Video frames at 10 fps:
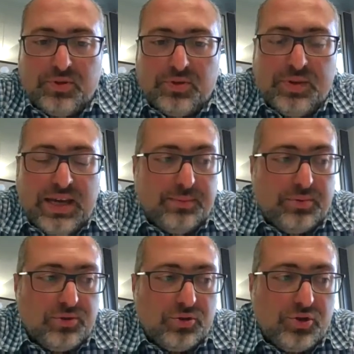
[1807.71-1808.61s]
to be
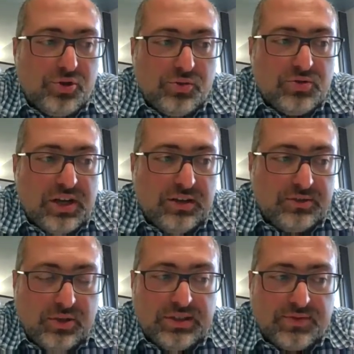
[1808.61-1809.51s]
able to choose
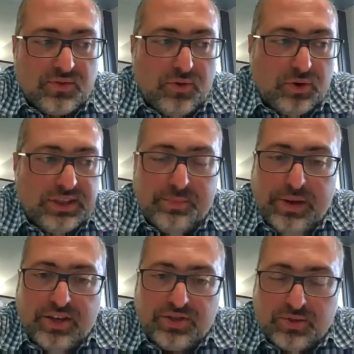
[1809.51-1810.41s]
alternatives for their
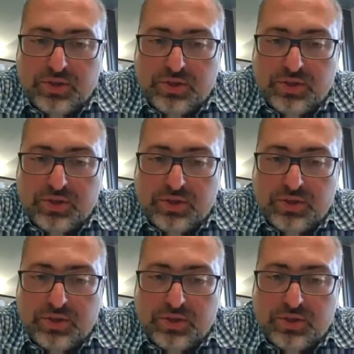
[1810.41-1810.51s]
patients,